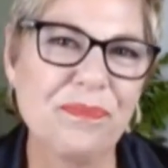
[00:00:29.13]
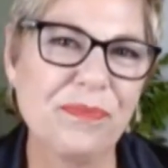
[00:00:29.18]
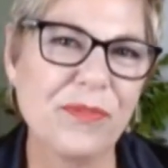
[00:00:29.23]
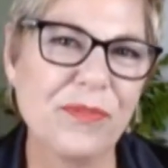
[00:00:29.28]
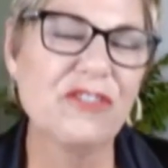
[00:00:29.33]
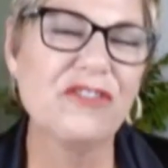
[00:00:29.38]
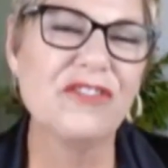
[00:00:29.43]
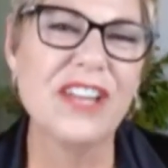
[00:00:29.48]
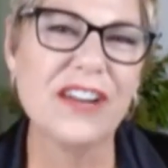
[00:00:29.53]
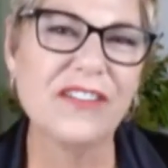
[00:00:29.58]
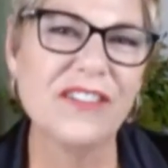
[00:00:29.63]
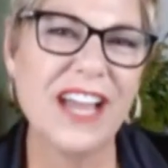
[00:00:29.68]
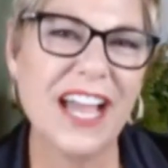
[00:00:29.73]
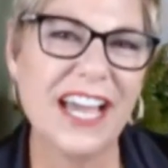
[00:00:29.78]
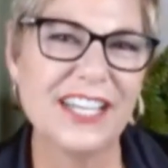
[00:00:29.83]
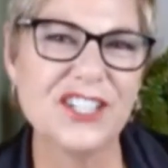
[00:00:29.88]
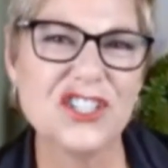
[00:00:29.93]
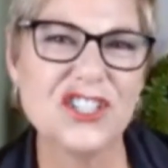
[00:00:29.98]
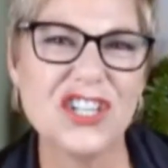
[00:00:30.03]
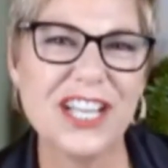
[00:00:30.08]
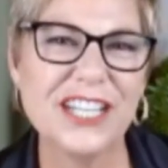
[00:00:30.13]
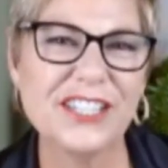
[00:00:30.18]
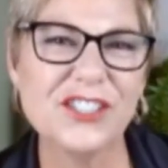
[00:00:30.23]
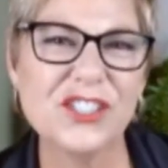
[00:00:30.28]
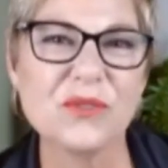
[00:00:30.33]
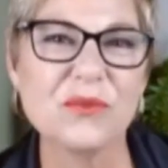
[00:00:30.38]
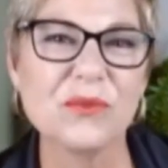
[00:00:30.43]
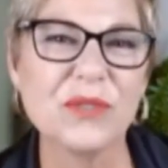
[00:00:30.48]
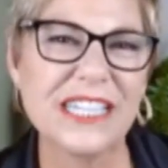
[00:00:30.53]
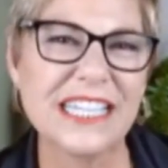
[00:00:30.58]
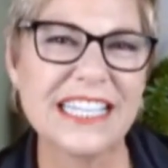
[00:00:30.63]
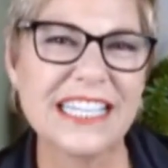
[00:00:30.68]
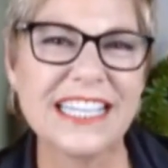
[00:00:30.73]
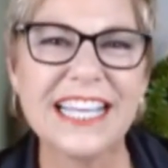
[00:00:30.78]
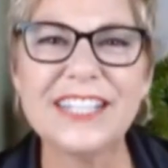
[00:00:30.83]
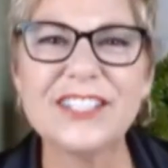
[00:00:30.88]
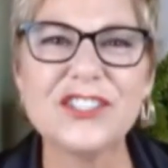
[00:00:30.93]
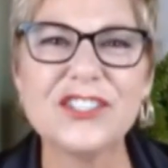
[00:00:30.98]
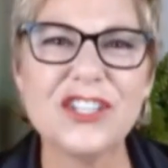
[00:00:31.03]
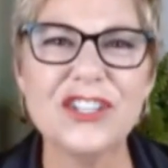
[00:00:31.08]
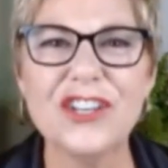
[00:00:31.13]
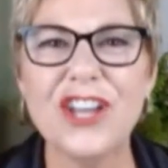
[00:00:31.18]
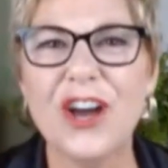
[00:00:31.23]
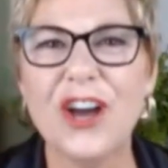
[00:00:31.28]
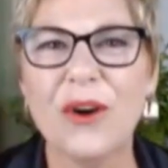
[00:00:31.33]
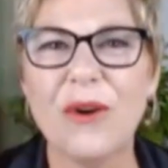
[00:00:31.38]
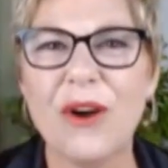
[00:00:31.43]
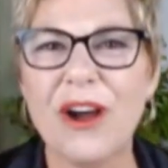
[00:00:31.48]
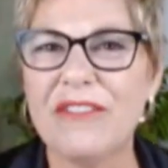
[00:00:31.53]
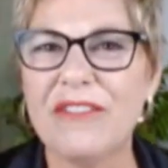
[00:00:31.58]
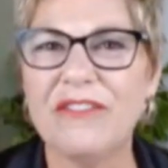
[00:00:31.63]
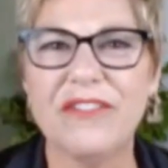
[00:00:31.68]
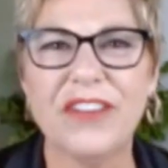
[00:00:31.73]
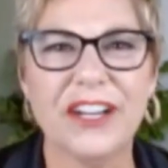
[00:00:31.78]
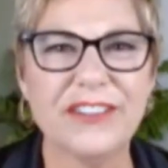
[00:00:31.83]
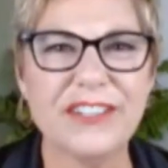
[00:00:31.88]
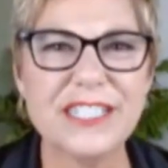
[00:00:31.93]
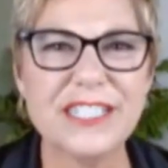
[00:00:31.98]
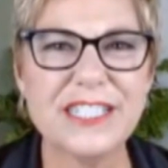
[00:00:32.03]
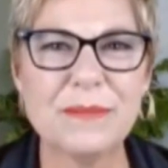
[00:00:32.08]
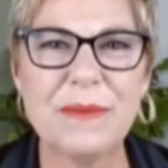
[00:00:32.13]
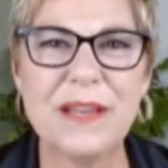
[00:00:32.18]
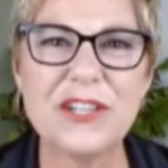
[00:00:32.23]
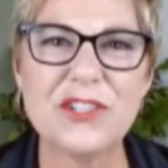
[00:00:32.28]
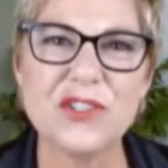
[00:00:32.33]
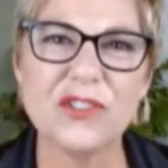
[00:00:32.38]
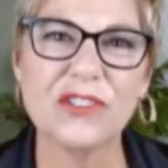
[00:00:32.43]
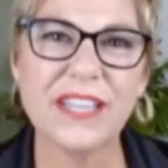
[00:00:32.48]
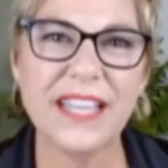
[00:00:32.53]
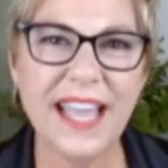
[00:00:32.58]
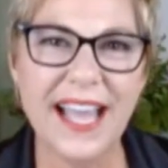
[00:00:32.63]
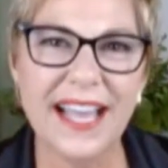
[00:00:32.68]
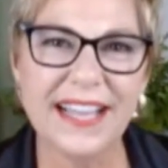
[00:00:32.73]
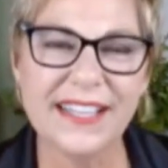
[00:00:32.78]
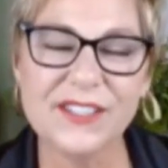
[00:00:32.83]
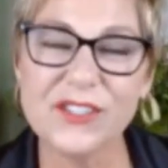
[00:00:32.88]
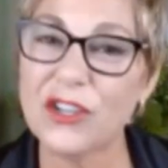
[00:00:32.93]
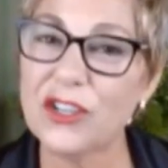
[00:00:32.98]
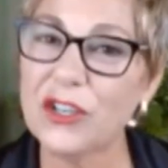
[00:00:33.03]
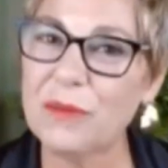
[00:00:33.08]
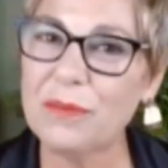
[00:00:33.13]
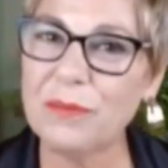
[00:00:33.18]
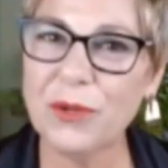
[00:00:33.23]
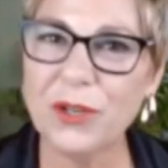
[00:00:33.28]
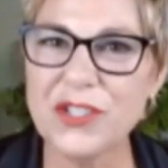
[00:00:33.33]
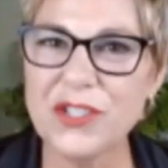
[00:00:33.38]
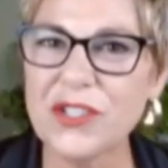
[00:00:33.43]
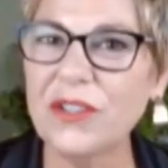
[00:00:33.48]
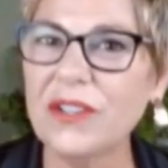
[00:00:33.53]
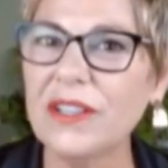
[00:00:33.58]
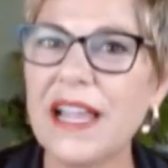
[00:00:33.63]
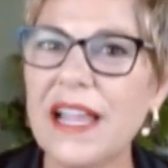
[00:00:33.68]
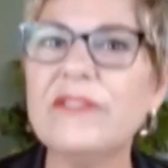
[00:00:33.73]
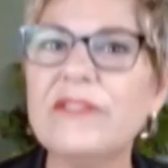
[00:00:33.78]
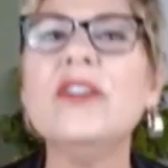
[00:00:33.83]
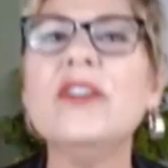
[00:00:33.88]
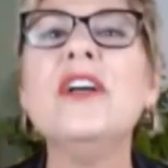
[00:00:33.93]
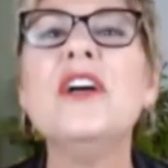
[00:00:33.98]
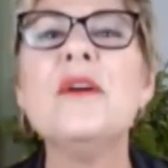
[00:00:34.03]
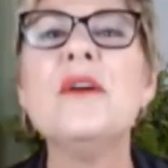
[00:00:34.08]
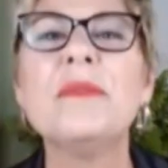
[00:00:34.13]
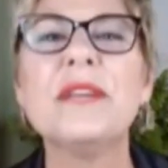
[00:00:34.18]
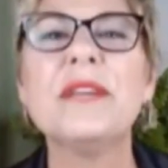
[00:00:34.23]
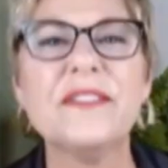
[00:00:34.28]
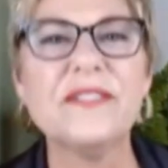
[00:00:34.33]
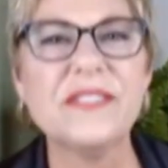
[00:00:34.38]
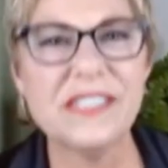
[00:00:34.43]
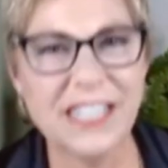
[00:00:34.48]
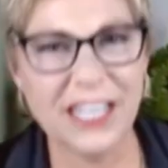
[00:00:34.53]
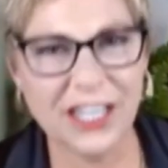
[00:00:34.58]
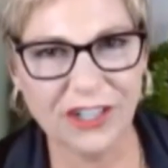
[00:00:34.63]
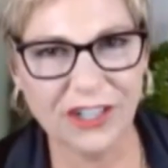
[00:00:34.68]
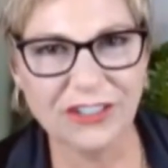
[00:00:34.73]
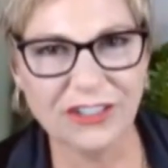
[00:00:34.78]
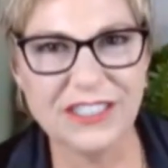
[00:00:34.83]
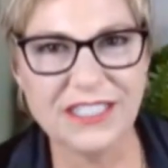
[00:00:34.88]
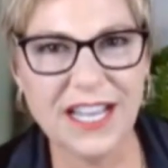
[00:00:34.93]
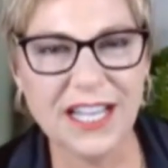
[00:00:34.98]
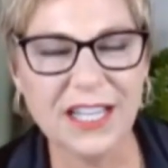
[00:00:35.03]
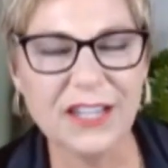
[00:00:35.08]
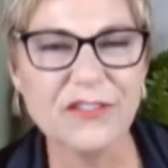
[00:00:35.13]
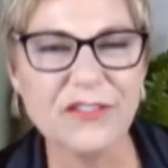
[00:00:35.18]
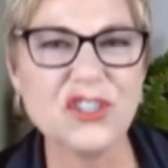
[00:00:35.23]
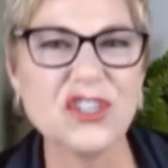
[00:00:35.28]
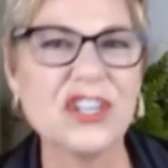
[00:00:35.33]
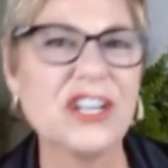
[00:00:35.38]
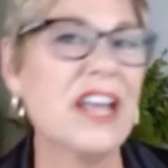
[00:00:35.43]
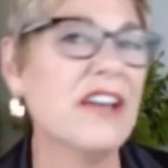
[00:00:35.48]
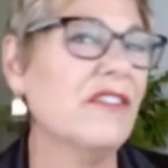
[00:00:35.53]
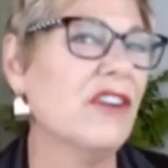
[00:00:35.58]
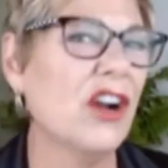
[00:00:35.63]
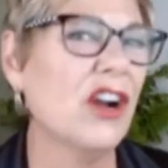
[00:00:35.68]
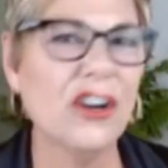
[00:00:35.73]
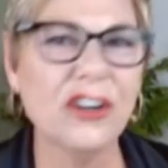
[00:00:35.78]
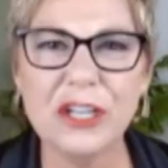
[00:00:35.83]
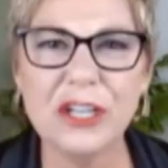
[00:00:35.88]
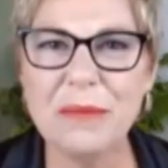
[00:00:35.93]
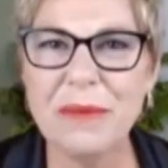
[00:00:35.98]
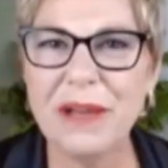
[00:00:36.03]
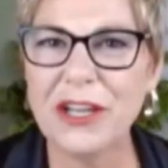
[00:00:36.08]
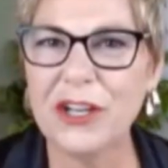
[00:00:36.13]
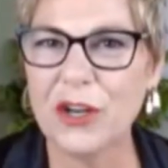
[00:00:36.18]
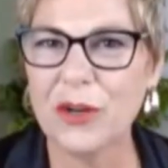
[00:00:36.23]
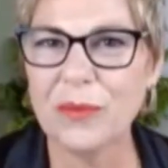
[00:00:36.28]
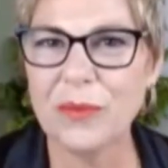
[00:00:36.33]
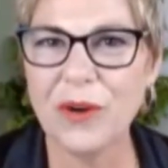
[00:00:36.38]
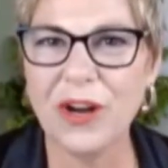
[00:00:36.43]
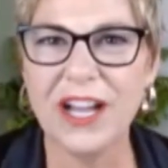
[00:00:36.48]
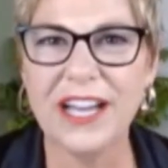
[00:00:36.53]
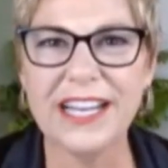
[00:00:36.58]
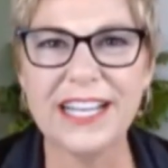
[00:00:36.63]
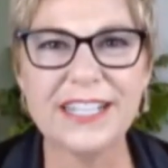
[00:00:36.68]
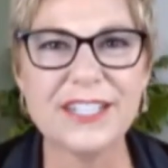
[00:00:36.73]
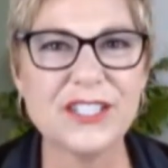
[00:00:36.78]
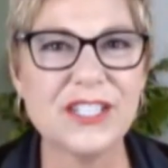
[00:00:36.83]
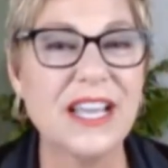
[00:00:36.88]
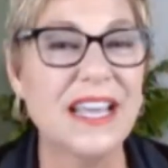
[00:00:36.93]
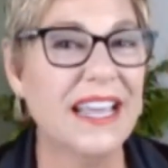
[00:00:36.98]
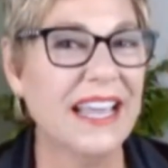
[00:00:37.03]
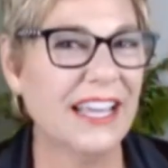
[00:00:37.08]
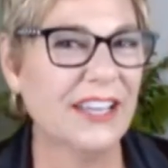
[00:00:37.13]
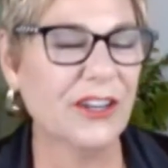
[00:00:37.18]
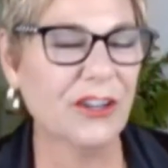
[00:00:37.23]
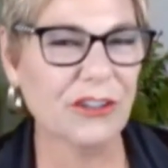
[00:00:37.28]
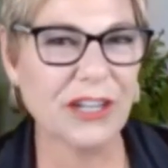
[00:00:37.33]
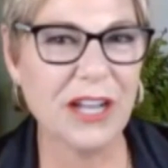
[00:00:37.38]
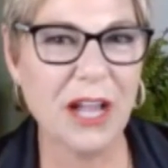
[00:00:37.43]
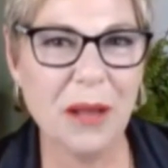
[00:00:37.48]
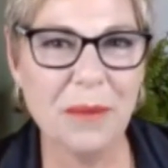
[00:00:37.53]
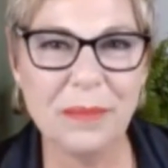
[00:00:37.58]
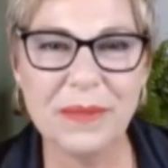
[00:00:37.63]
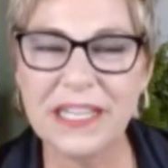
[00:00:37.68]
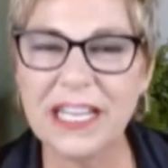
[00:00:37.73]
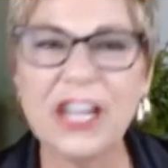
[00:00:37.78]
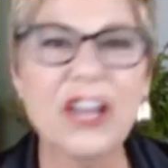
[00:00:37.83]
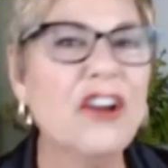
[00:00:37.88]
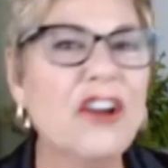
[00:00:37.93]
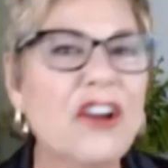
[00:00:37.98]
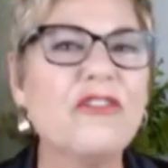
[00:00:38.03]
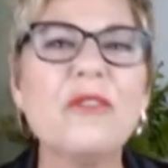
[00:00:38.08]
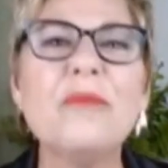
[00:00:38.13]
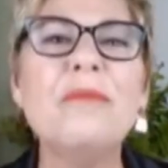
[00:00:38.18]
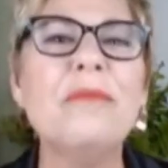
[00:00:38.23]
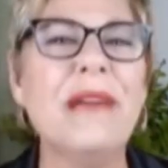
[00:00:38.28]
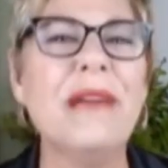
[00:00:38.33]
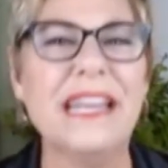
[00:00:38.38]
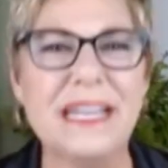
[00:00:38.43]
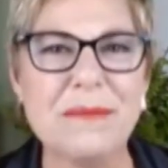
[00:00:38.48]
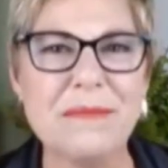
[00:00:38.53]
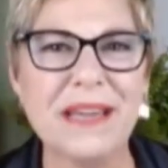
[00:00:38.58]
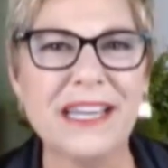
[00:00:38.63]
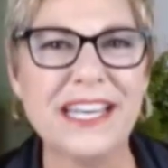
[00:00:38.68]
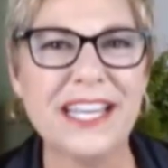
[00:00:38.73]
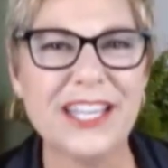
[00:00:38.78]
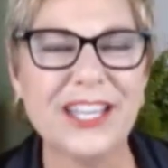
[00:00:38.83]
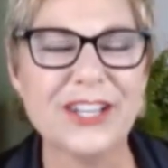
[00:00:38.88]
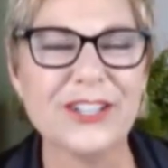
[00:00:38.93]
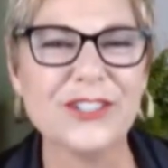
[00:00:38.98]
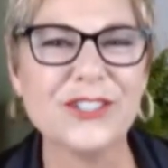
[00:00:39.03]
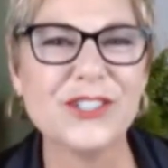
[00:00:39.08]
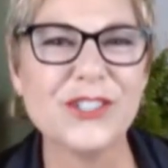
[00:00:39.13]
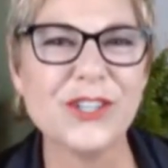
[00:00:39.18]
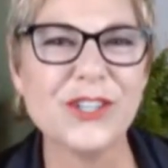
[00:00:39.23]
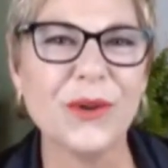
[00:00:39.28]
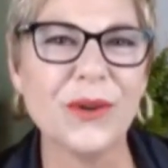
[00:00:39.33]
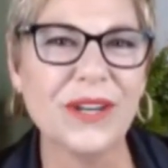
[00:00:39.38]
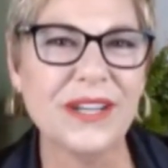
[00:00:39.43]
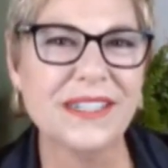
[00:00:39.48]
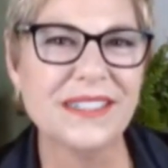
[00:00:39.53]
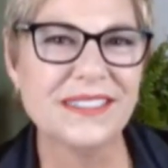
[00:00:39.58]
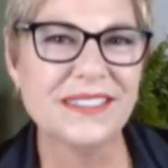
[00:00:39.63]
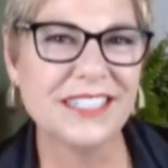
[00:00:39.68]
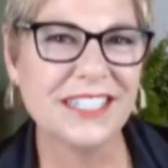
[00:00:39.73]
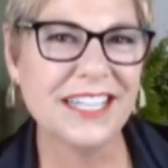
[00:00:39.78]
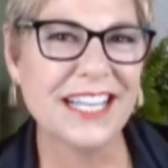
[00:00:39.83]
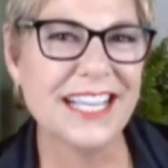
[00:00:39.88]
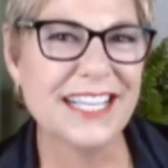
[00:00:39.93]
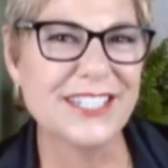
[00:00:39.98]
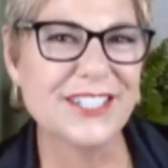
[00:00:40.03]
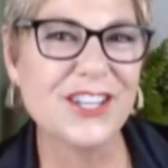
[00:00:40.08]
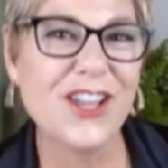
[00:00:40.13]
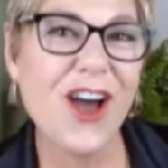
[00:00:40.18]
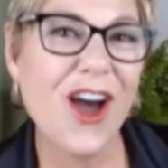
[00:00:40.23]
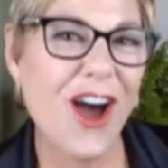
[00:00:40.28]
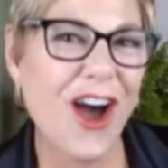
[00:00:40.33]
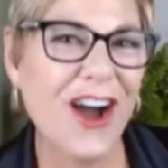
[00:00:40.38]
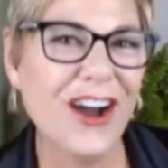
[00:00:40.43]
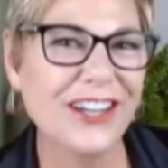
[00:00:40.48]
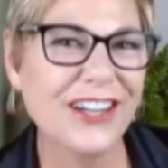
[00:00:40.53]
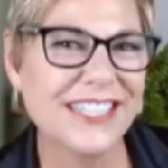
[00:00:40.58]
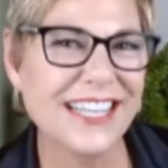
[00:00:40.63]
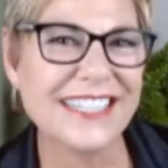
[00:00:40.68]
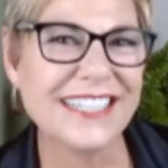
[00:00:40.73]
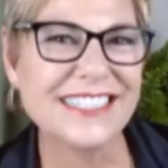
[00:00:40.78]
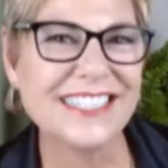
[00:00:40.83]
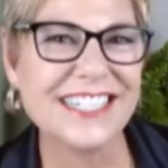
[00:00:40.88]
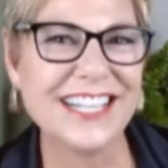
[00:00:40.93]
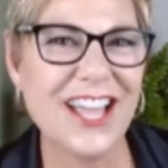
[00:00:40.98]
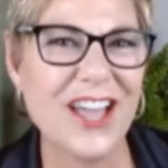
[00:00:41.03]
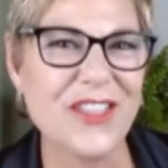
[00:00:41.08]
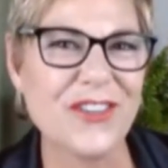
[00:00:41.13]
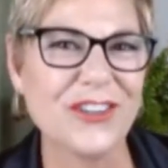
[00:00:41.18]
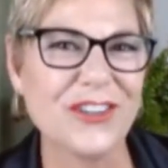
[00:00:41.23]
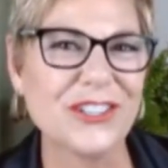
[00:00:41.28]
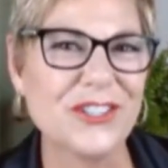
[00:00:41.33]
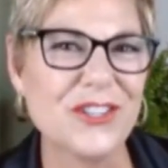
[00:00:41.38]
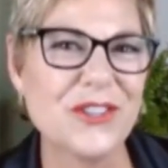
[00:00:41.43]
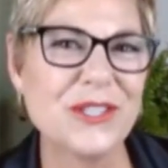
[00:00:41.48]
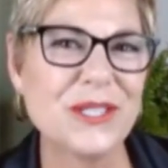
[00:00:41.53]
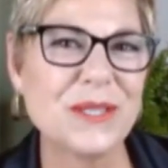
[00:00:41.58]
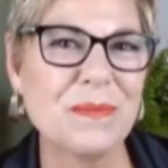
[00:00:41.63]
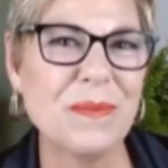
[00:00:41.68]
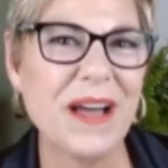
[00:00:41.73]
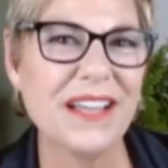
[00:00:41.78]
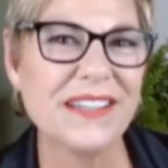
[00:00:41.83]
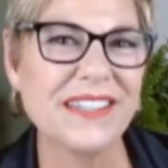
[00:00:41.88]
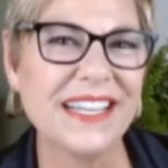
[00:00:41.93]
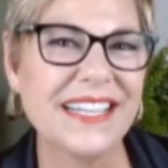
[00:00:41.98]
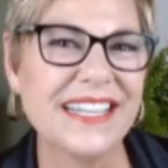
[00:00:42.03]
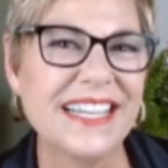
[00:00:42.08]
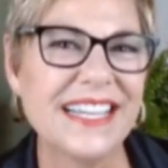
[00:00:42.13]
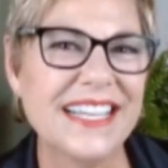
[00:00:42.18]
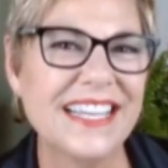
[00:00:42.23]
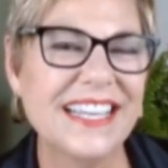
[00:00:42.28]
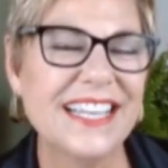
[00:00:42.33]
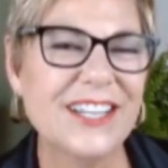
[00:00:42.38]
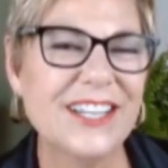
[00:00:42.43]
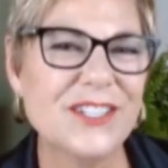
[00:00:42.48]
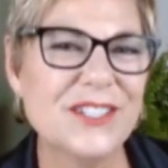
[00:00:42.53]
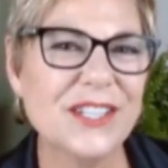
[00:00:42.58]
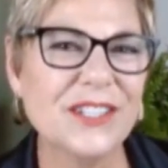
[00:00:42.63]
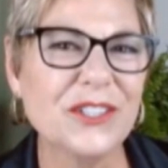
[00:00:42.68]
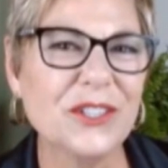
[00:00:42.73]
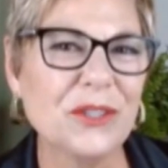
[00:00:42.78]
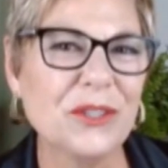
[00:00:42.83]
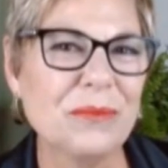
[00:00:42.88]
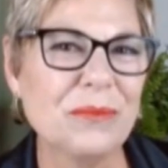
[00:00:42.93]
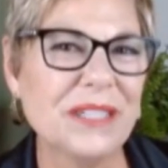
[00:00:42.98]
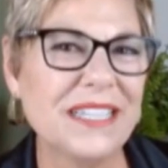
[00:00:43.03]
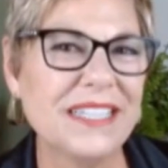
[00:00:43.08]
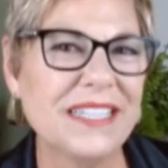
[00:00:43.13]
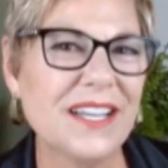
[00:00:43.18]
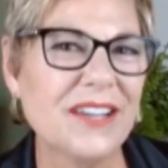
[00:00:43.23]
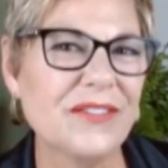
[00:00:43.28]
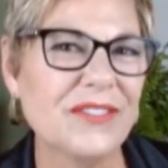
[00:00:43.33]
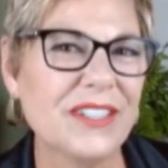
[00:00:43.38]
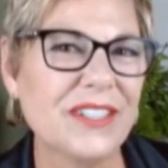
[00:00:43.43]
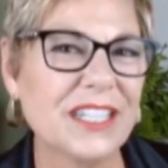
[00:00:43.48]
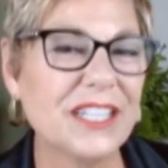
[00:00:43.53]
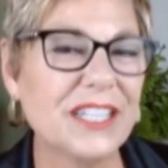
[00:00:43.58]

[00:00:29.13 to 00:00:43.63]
You've never had a chance to really get to know our very special guest on a personal level, but have seen her on television, have heard about her products and her company for many, many years. So today's our day together under the spotlight. Here's a little bit of a